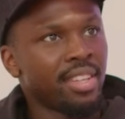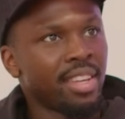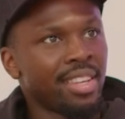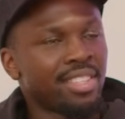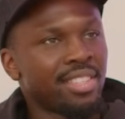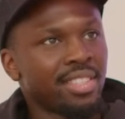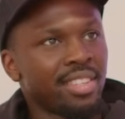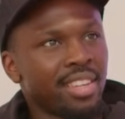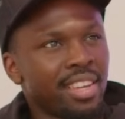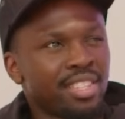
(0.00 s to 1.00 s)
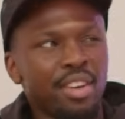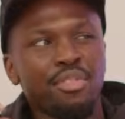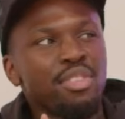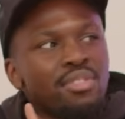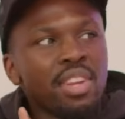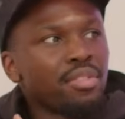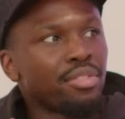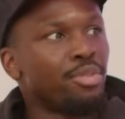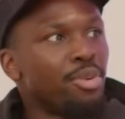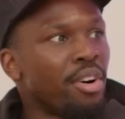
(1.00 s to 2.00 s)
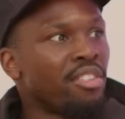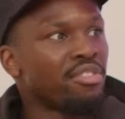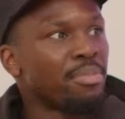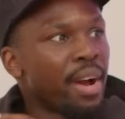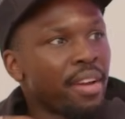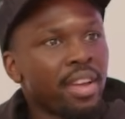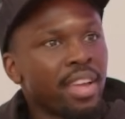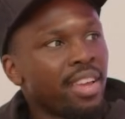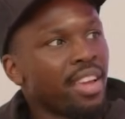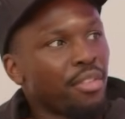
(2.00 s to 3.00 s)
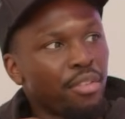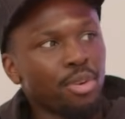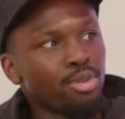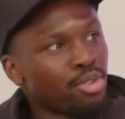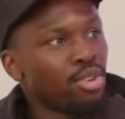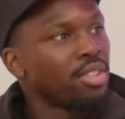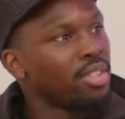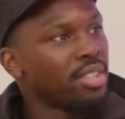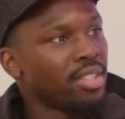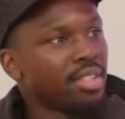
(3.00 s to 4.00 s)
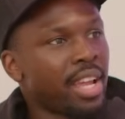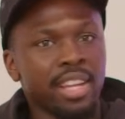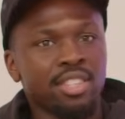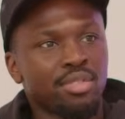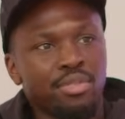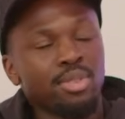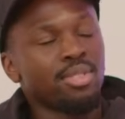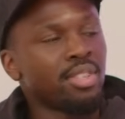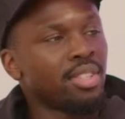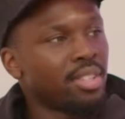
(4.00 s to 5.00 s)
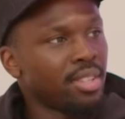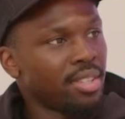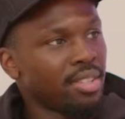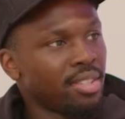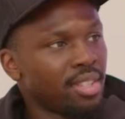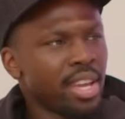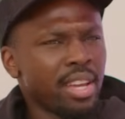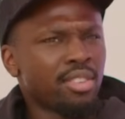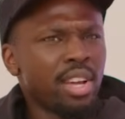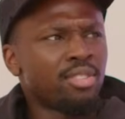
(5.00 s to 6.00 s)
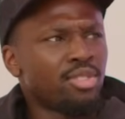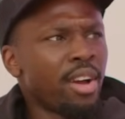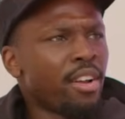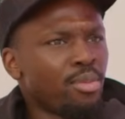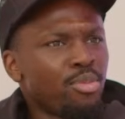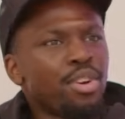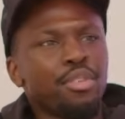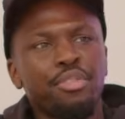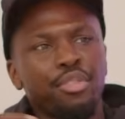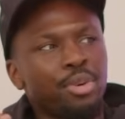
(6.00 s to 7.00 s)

it's something you've never thought of. Yeah, it feels good. Like it just feels good. So I'd want to feel